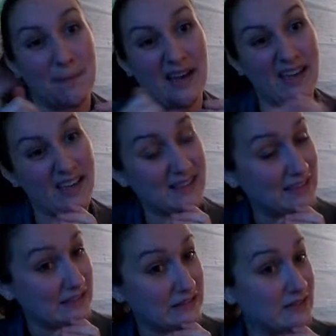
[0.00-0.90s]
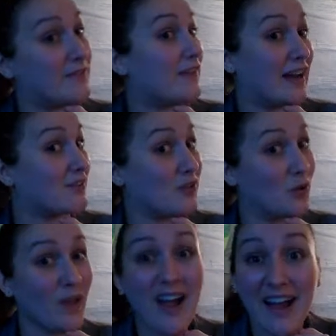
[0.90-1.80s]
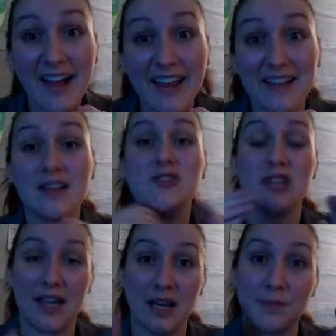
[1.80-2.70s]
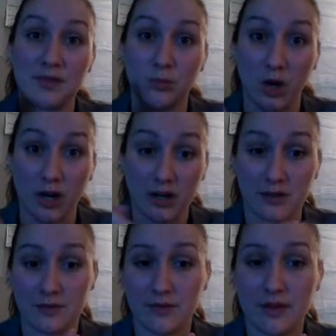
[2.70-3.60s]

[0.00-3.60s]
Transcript: But the facts don't lie. CHAMPS work,